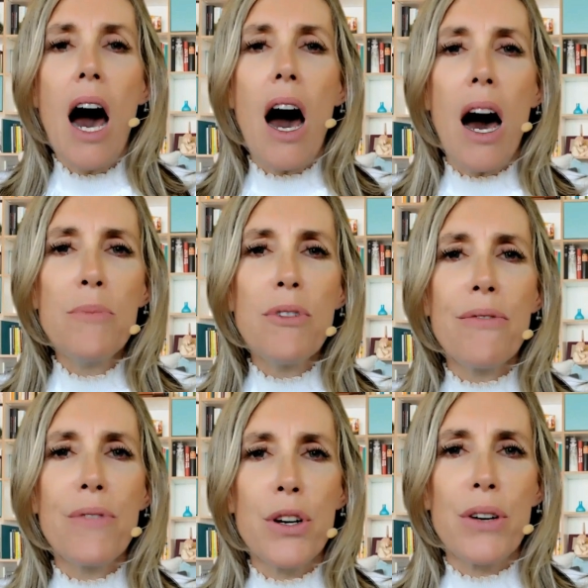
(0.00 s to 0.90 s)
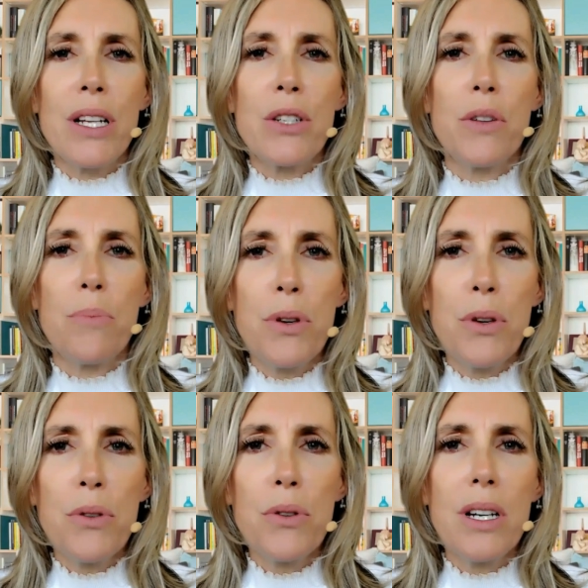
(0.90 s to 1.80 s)
I'm referring to the
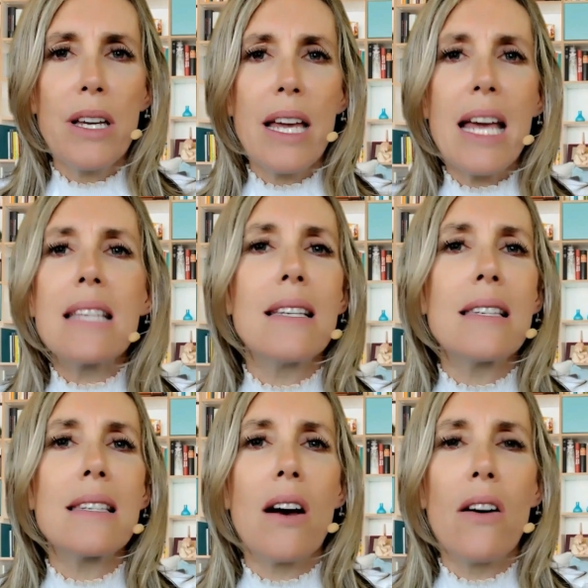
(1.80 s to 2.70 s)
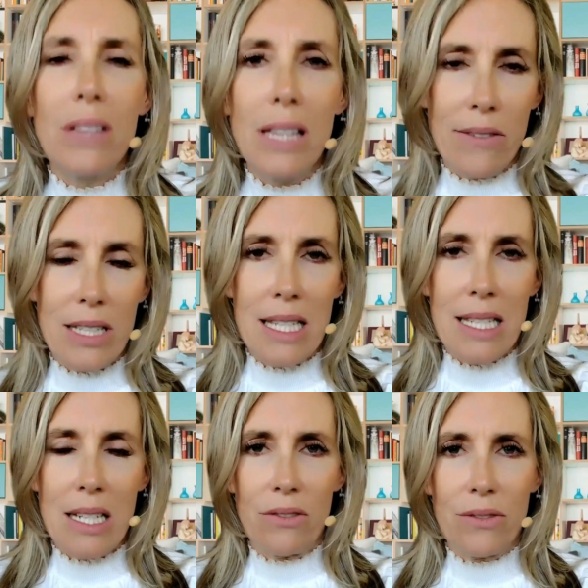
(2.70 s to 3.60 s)
pure essence of love
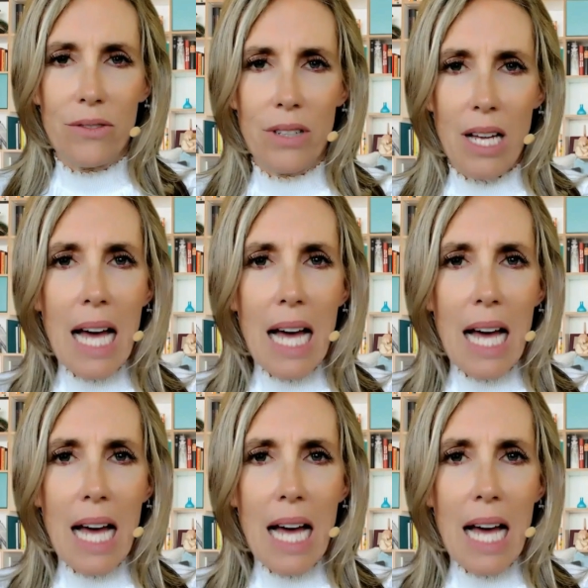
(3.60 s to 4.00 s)
itself,